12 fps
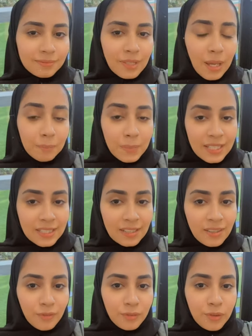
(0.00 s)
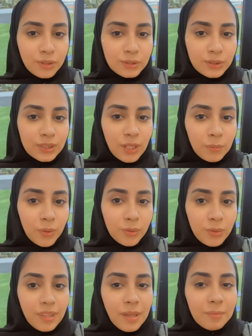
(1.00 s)
I'm passing the phone to someone
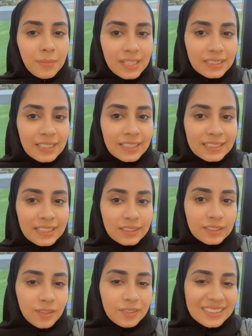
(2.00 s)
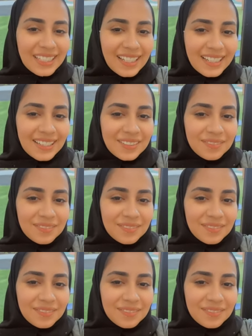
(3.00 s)
with amazing sense of style.